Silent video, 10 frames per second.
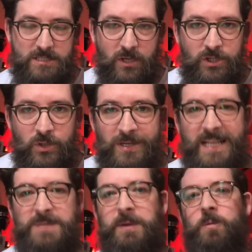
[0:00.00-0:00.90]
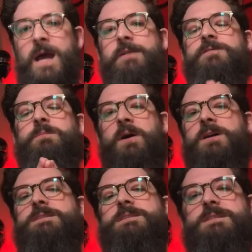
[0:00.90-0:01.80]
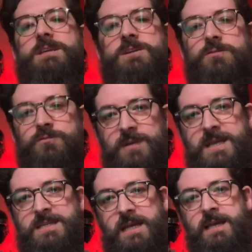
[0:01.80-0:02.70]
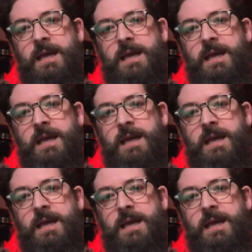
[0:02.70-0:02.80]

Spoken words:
So you need to be aware of the biases that you're reading